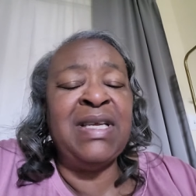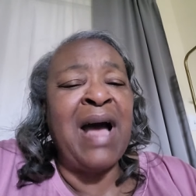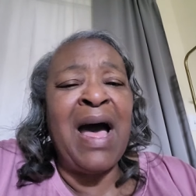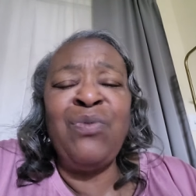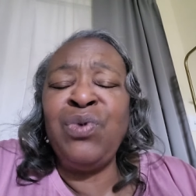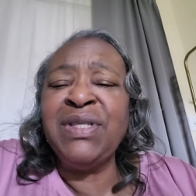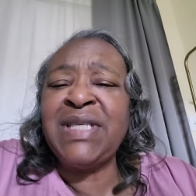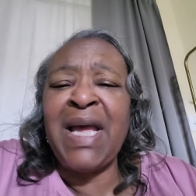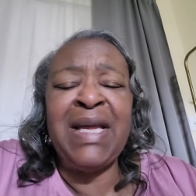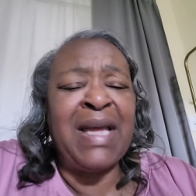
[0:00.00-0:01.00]
God will
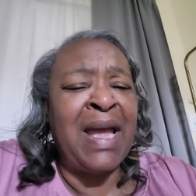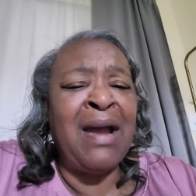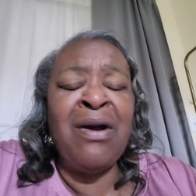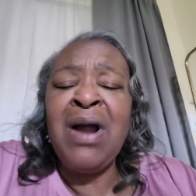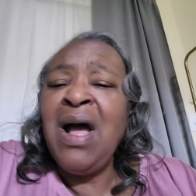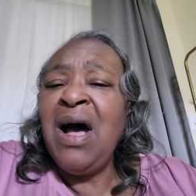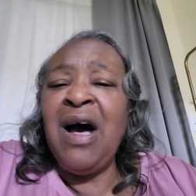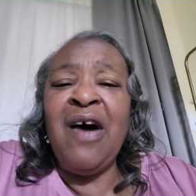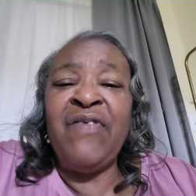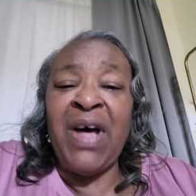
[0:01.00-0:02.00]
take care
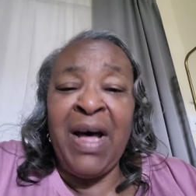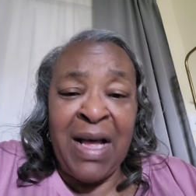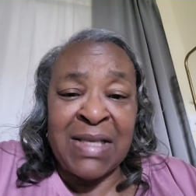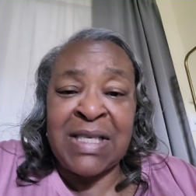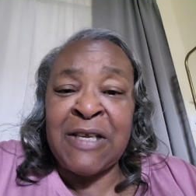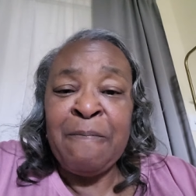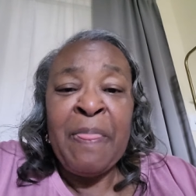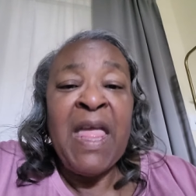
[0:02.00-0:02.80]
of us.